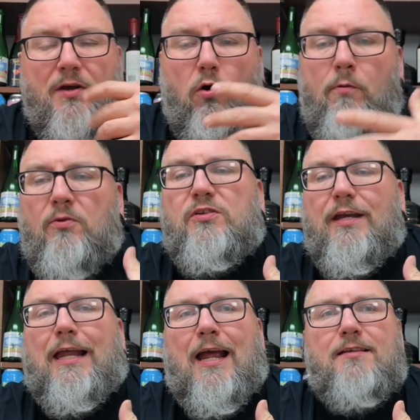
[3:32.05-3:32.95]
Almost
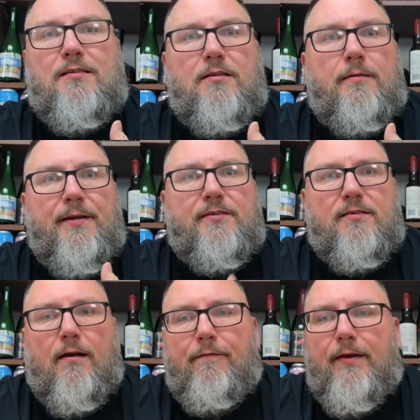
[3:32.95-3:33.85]
like it has a little bit of
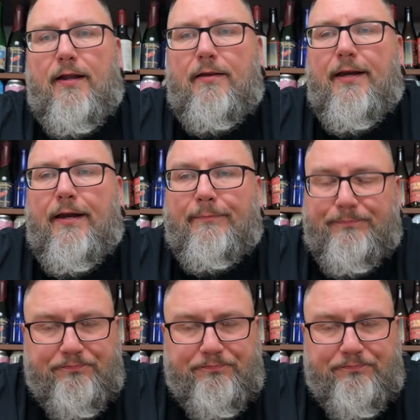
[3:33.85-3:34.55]
soft vanilla in it,